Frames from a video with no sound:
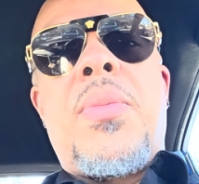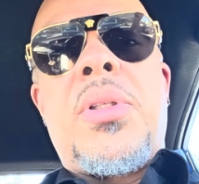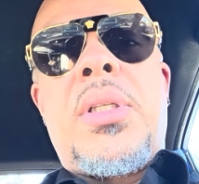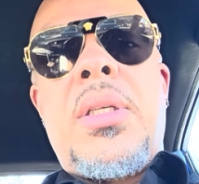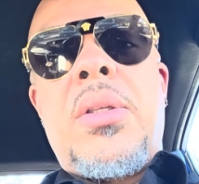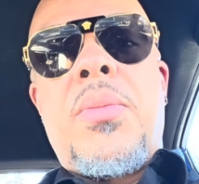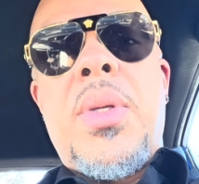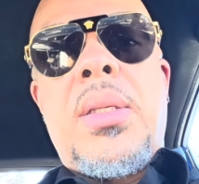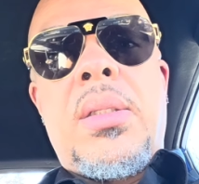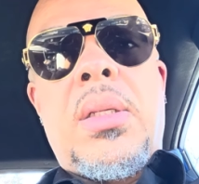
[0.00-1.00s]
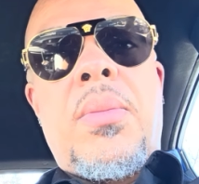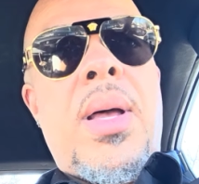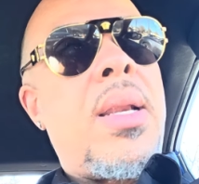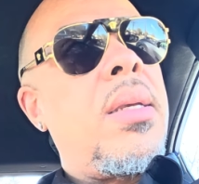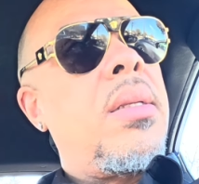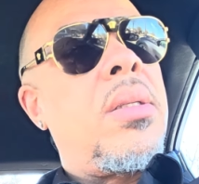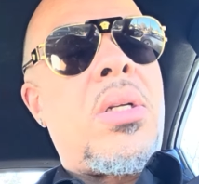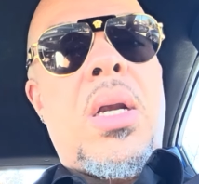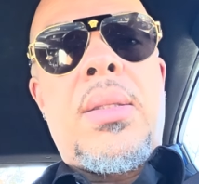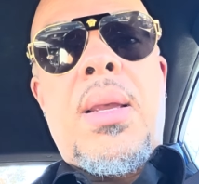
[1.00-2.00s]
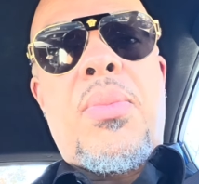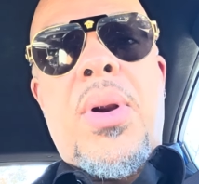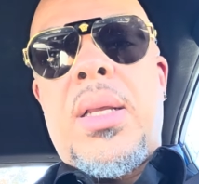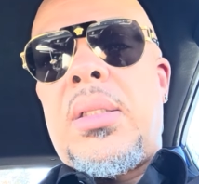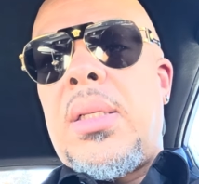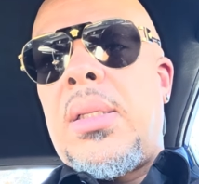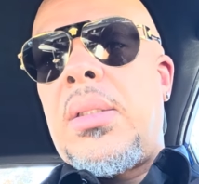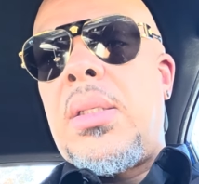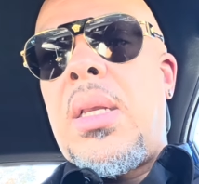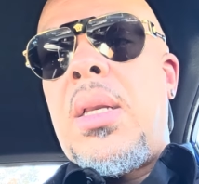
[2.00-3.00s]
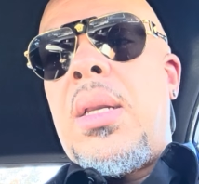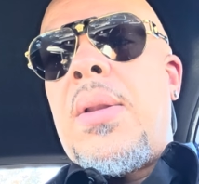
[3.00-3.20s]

apostille, meeting somebody to start that process.